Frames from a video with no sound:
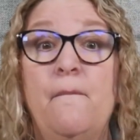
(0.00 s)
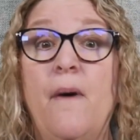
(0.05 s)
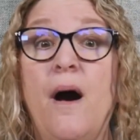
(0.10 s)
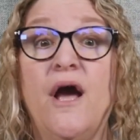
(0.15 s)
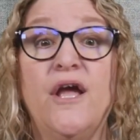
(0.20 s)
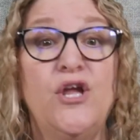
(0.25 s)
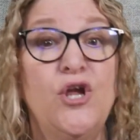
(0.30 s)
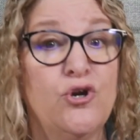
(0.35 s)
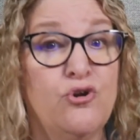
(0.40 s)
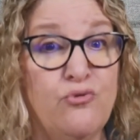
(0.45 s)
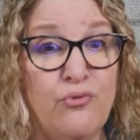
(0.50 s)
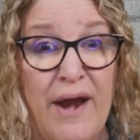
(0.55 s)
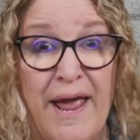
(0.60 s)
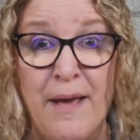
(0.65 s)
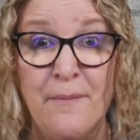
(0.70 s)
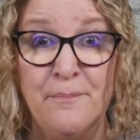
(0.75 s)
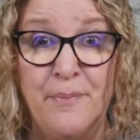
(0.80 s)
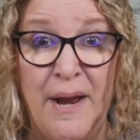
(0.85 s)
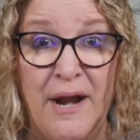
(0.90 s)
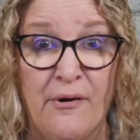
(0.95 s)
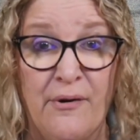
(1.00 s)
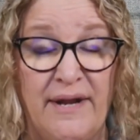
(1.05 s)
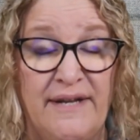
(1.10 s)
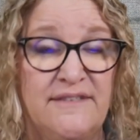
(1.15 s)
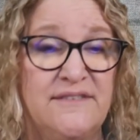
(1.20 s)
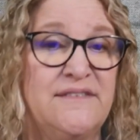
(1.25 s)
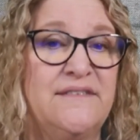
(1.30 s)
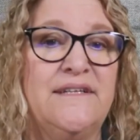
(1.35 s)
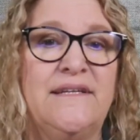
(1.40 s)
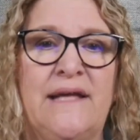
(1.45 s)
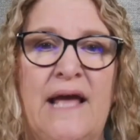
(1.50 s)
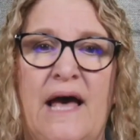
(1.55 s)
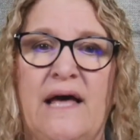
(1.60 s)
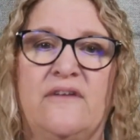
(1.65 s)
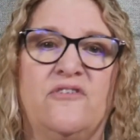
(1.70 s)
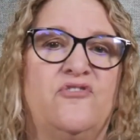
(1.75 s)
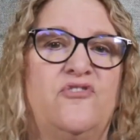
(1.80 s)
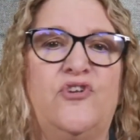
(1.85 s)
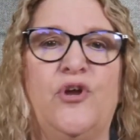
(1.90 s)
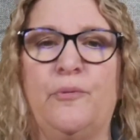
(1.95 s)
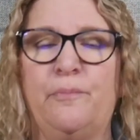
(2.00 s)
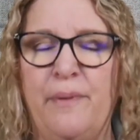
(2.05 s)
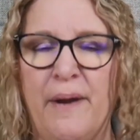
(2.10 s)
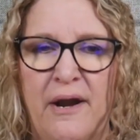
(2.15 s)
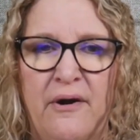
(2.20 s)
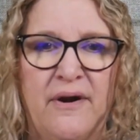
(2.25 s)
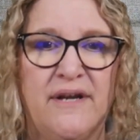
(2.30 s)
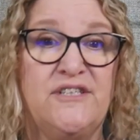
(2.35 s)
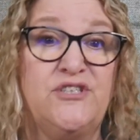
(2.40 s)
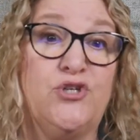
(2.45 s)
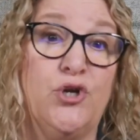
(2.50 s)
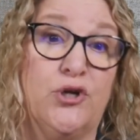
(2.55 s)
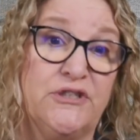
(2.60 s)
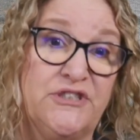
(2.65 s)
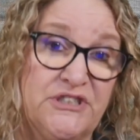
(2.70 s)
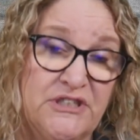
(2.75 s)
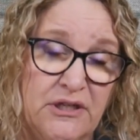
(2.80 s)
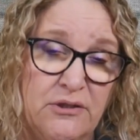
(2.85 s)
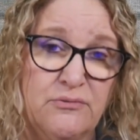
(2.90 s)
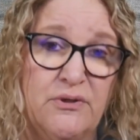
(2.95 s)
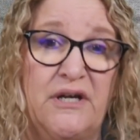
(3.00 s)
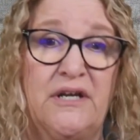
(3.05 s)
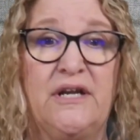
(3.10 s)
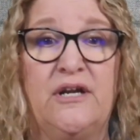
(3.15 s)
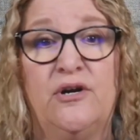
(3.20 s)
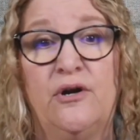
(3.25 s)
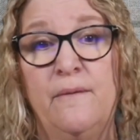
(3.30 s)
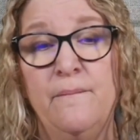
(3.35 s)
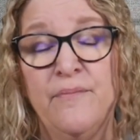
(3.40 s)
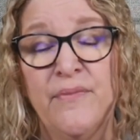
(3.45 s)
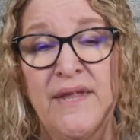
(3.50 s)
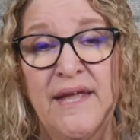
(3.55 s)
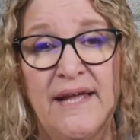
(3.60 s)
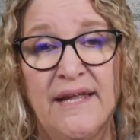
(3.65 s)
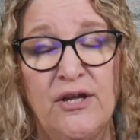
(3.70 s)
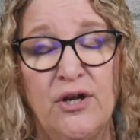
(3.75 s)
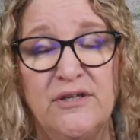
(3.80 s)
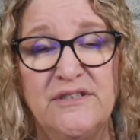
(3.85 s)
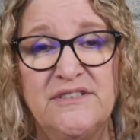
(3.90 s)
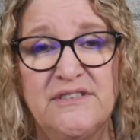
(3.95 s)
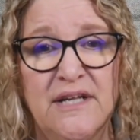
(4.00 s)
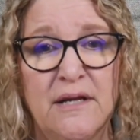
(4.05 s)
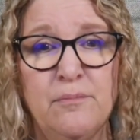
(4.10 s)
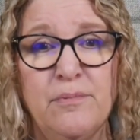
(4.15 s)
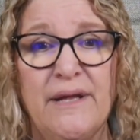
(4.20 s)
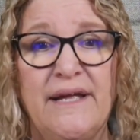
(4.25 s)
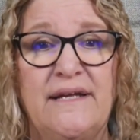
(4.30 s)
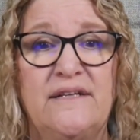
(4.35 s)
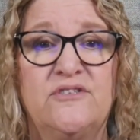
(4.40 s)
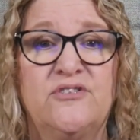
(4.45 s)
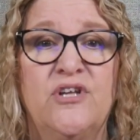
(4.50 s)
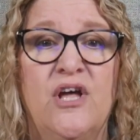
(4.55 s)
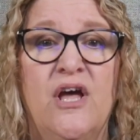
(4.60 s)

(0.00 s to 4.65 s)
Your grandparents, yes, your parents, your children, your siblings,